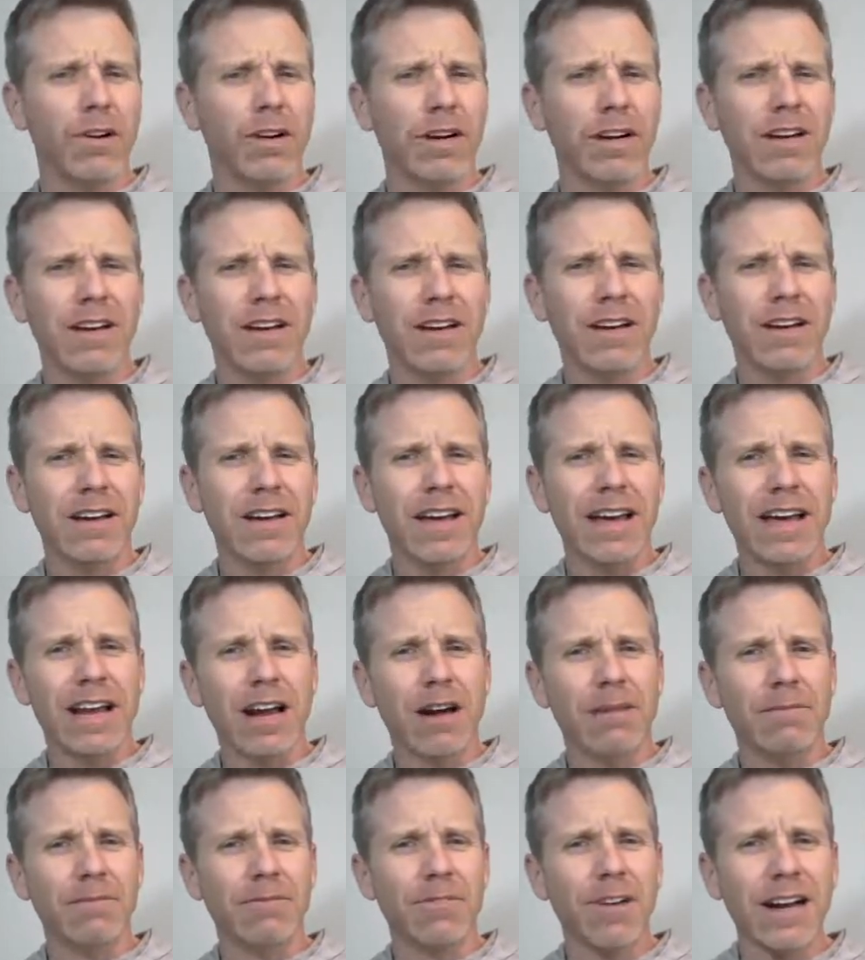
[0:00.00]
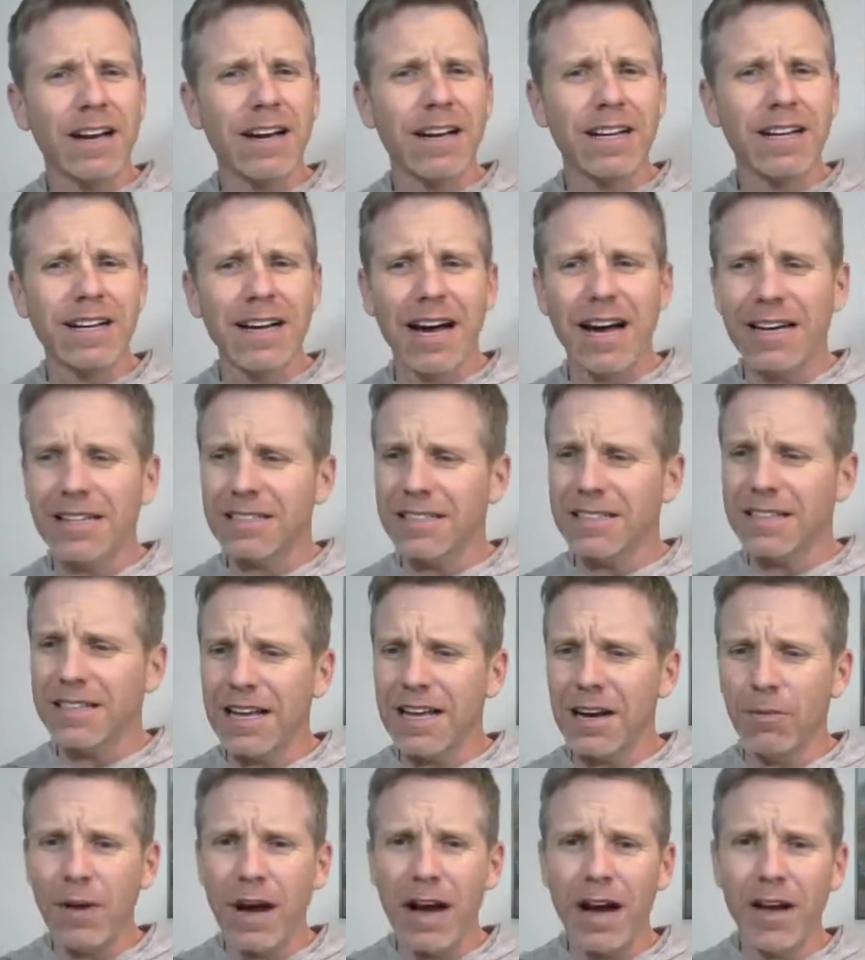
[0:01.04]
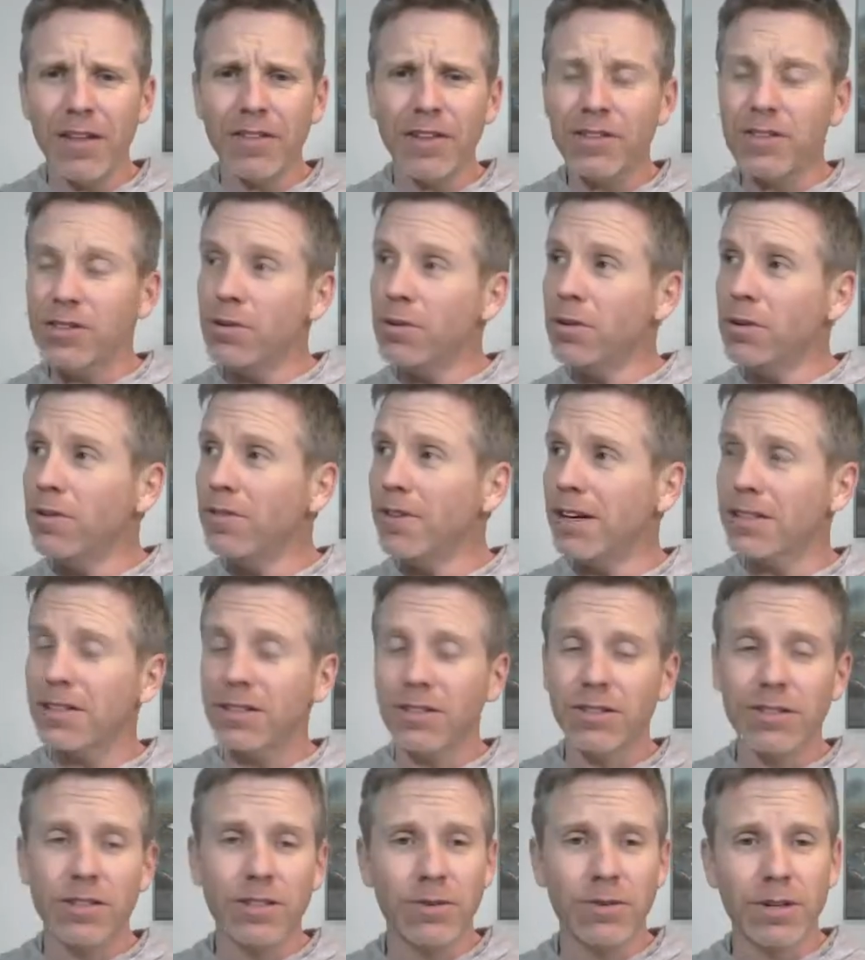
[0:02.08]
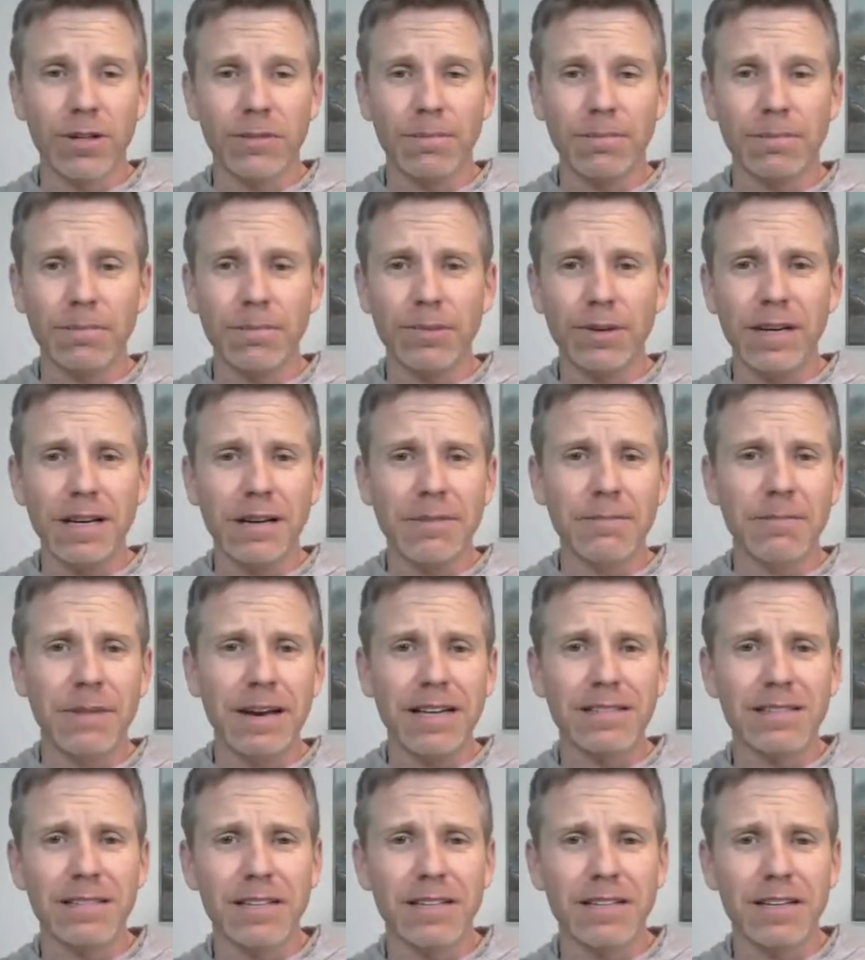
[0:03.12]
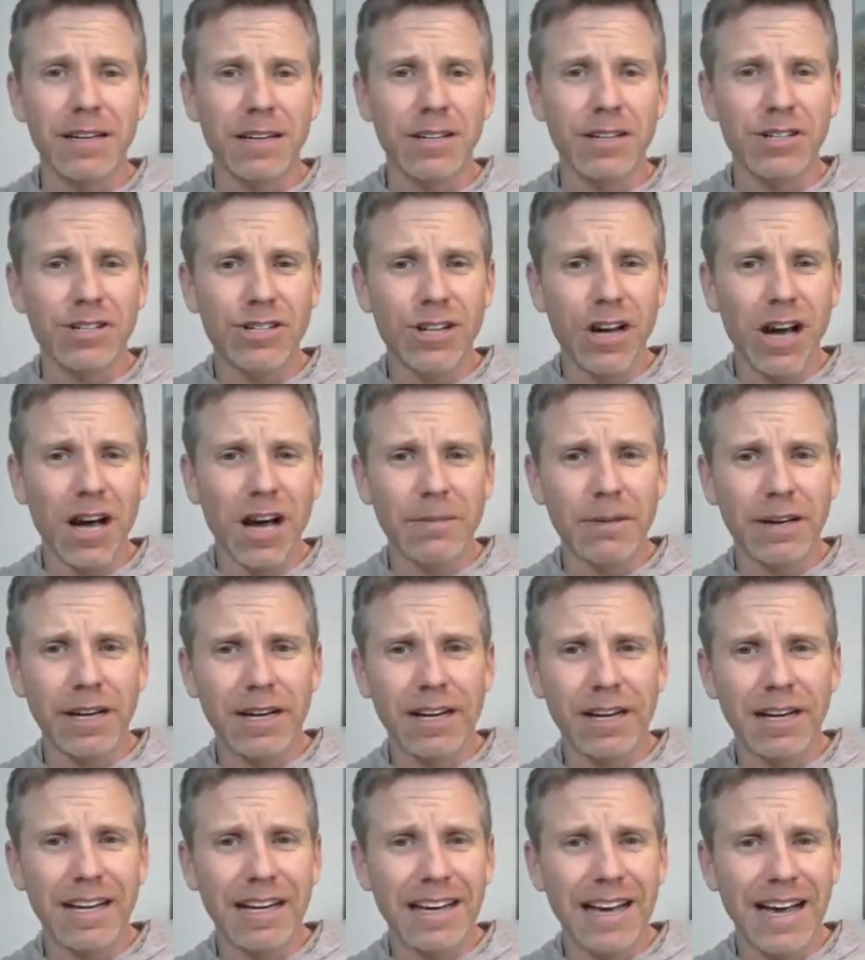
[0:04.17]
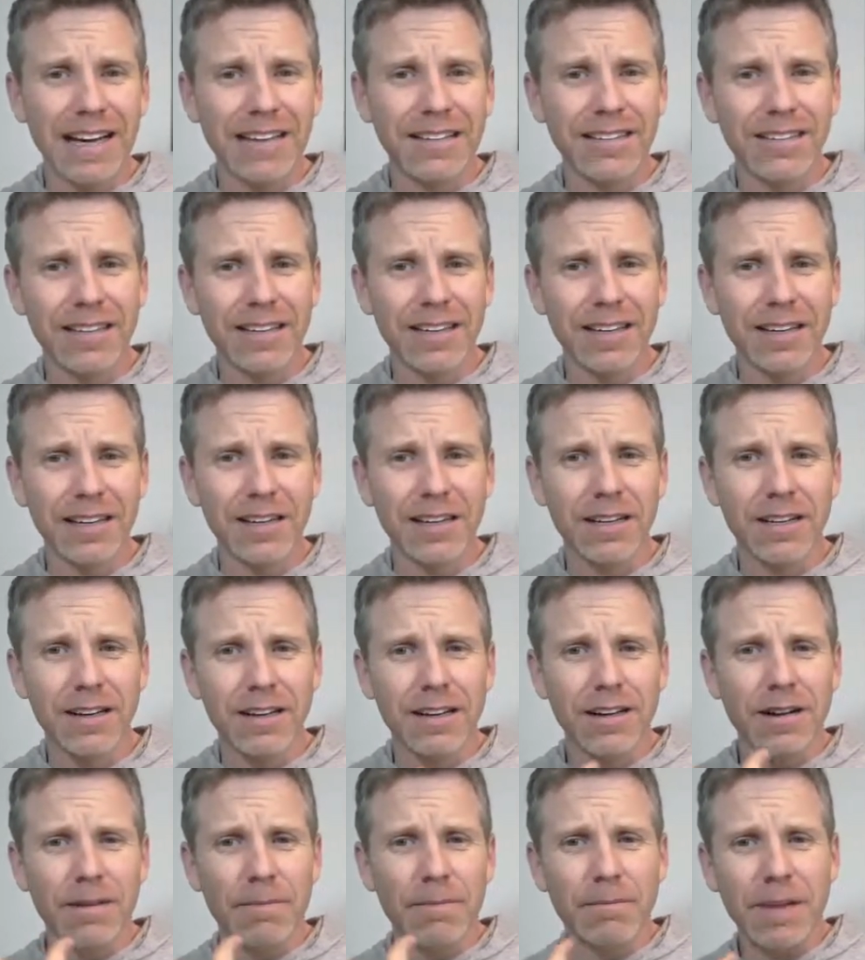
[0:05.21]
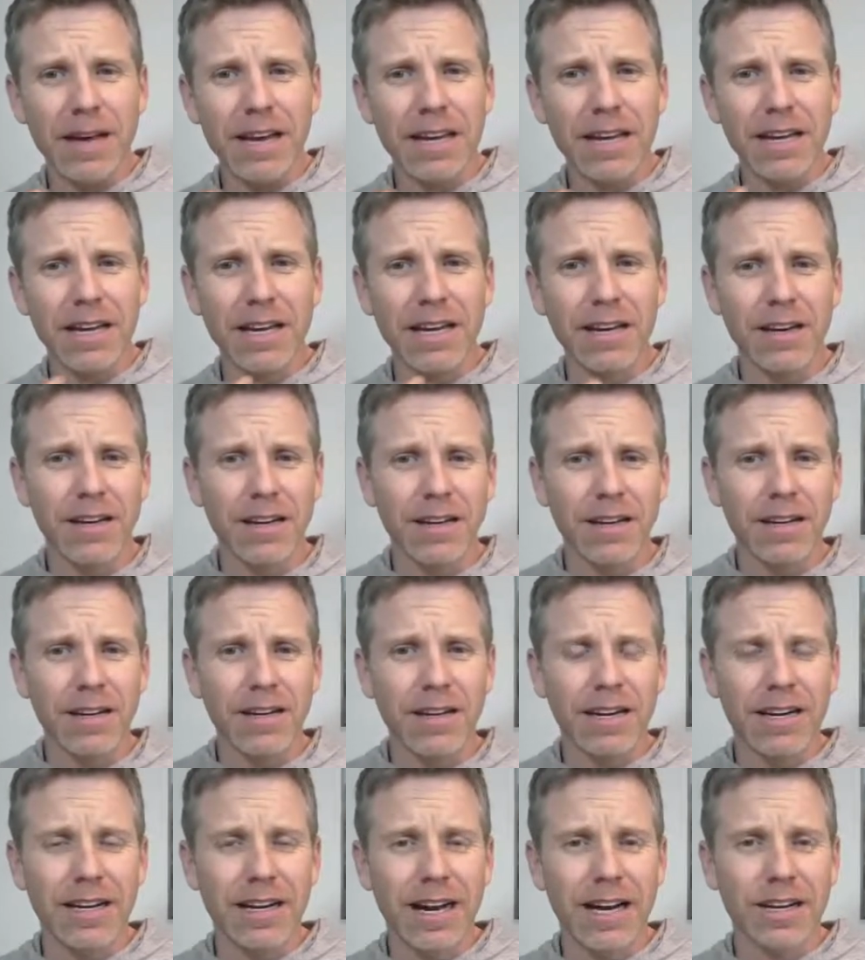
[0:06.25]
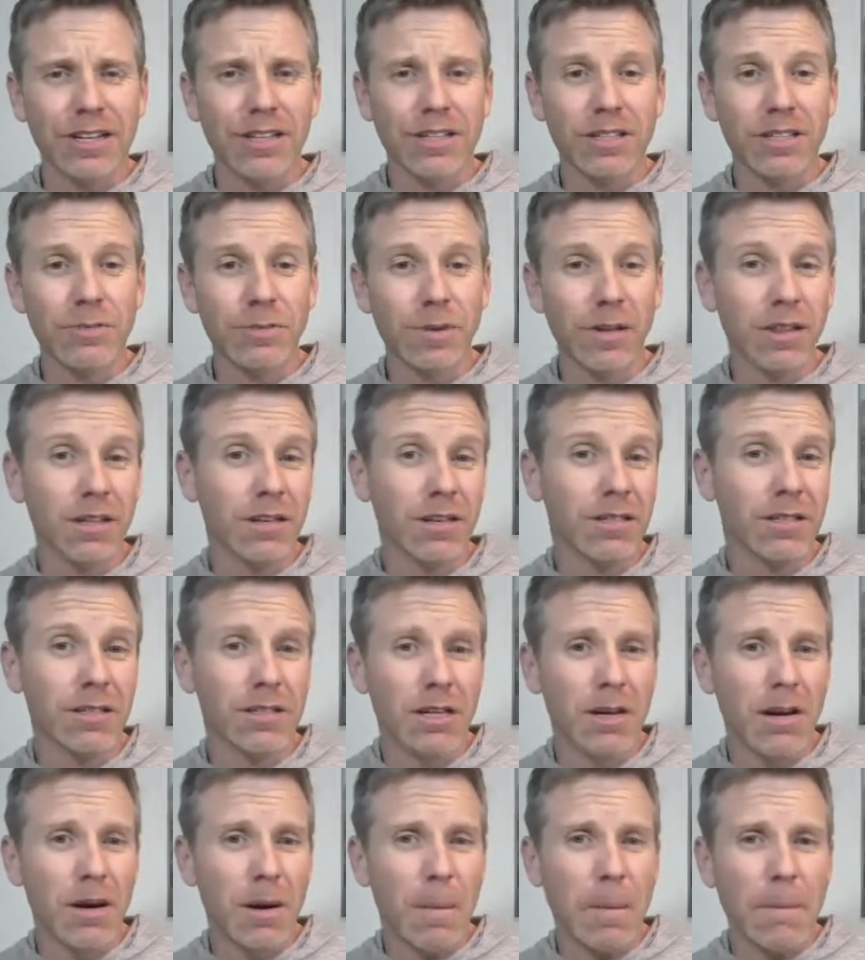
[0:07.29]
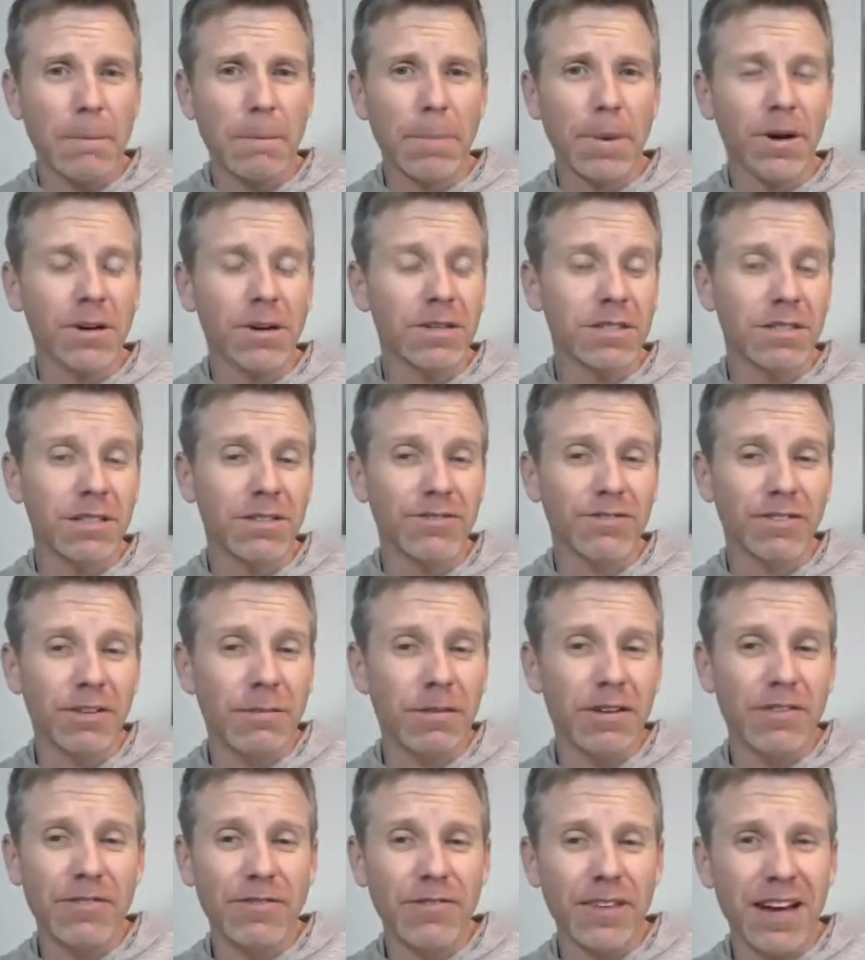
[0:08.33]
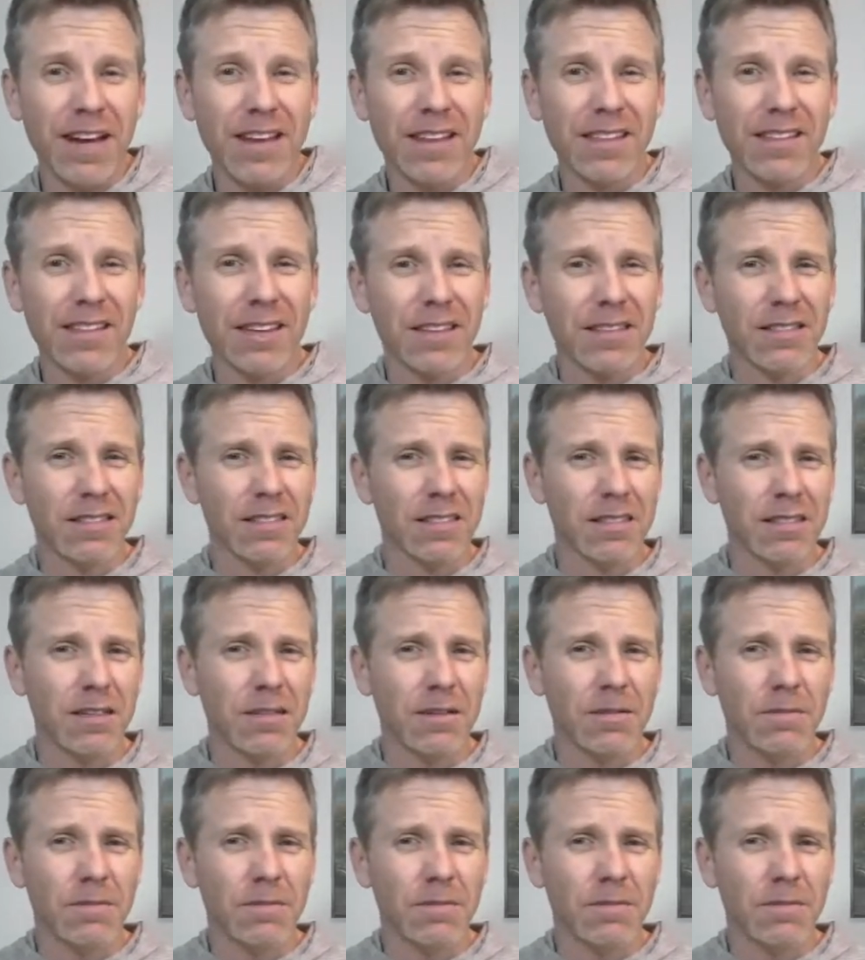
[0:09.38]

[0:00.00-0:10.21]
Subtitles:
And I'm recognizing wow, the two of us are doing a pretty amazing job at connecting and making connections with this person from a faith that's